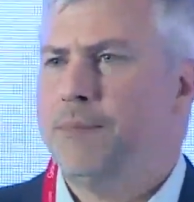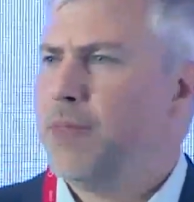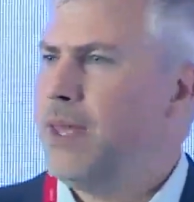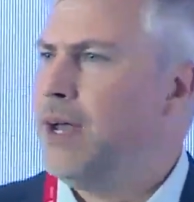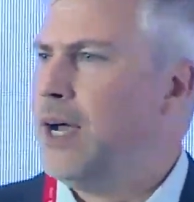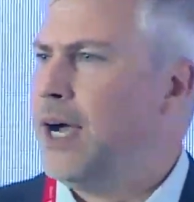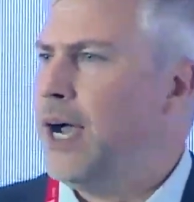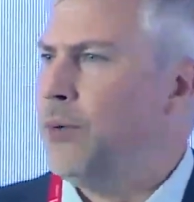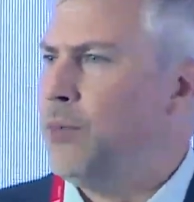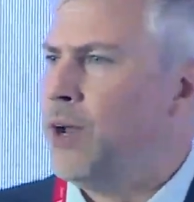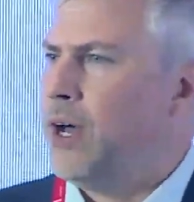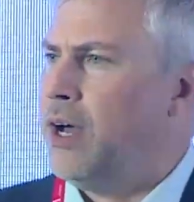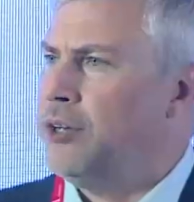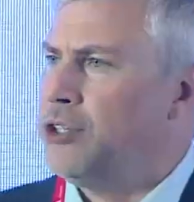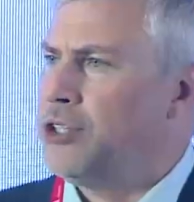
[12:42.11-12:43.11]
I want
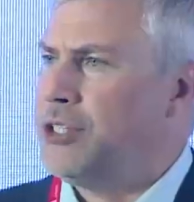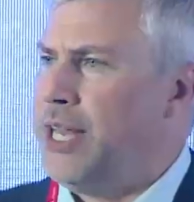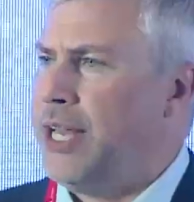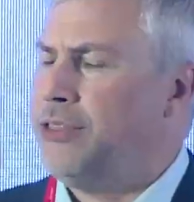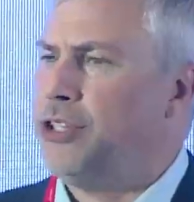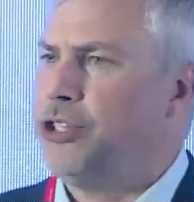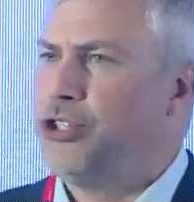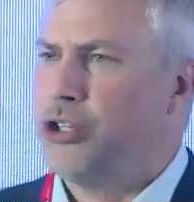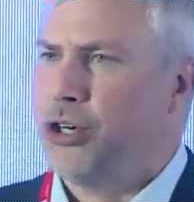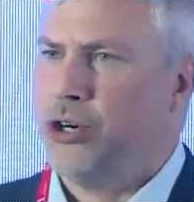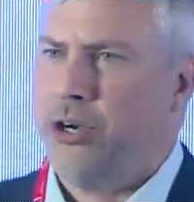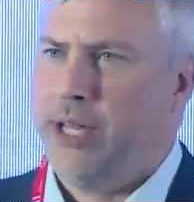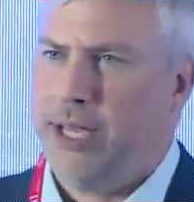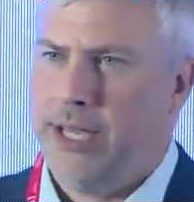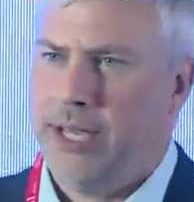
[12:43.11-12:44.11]
to understand the
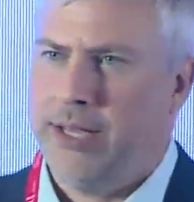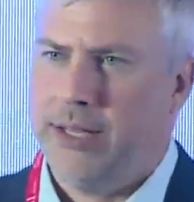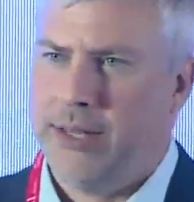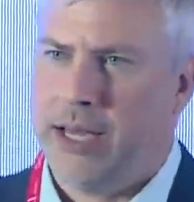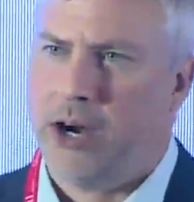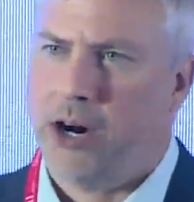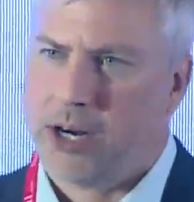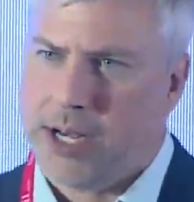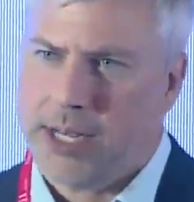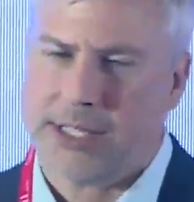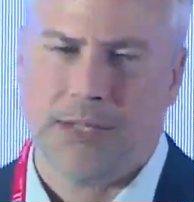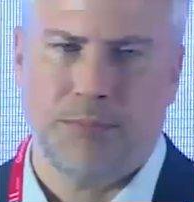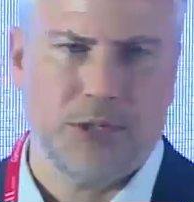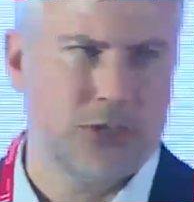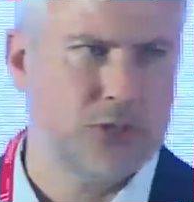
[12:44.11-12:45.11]
journey that our
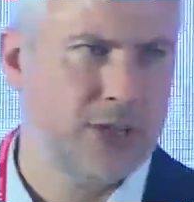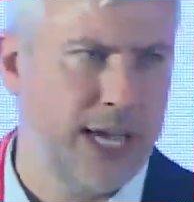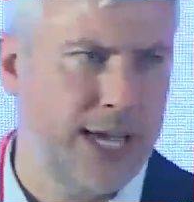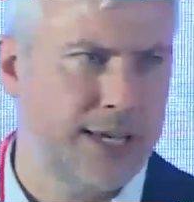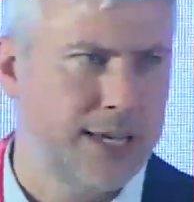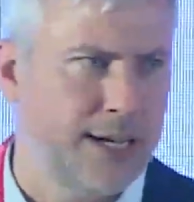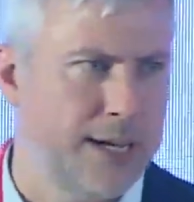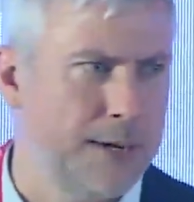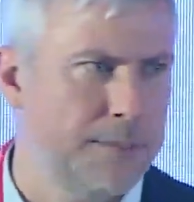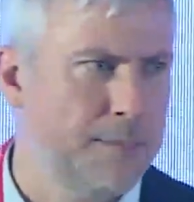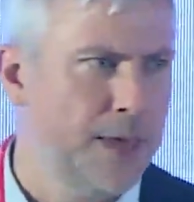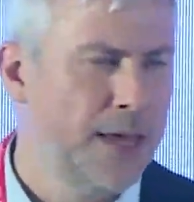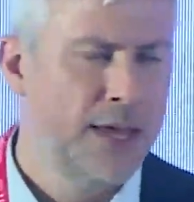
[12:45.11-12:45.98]
customers are taking,